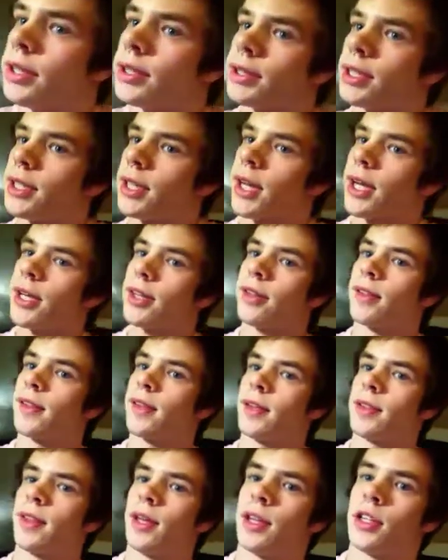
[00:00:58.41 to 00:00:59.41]
tonight
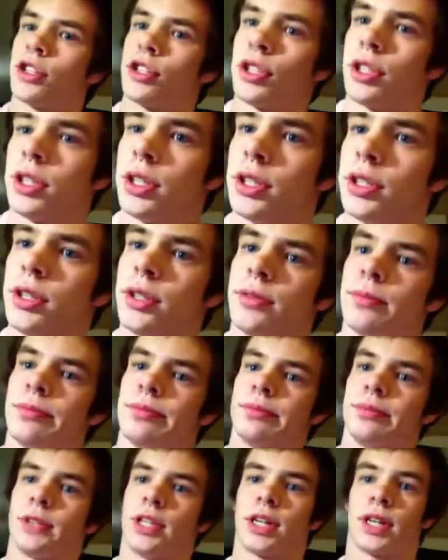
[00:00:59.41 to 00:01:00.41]
said that she
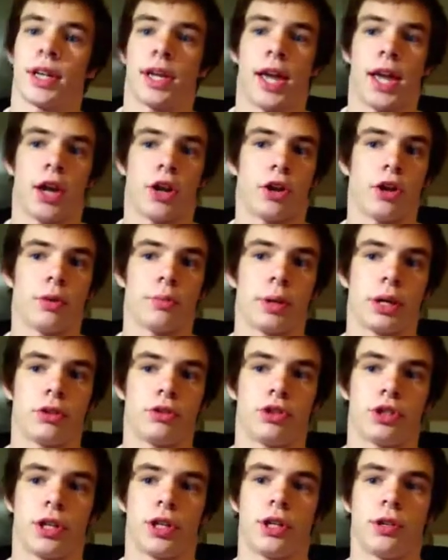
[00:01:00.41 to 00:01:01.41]
didn't care about
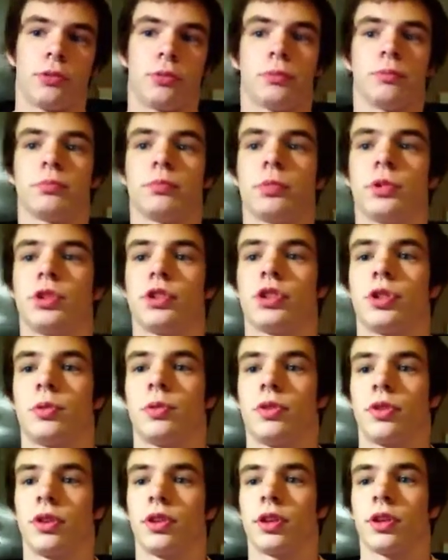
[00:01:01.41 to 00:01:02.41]
Gia when she
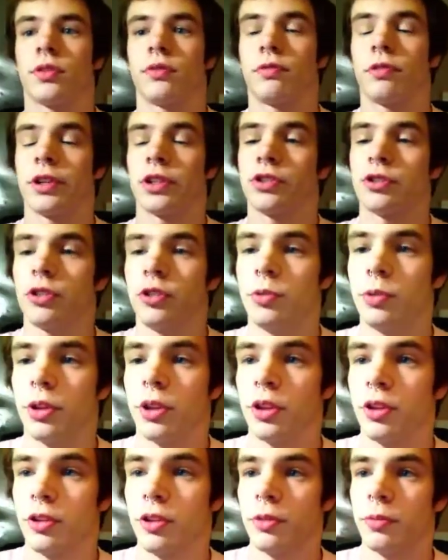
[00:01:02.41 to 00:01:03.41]
was in confessional
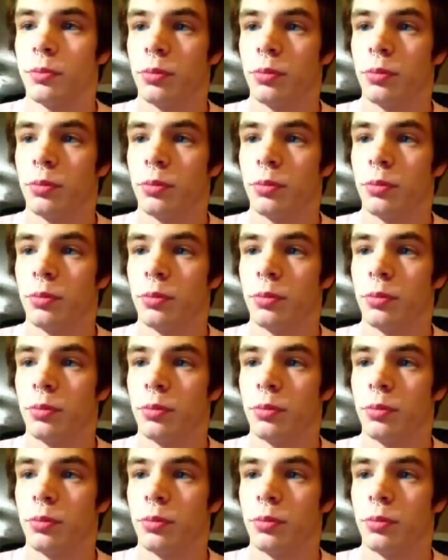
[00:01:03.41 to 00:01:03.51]
with her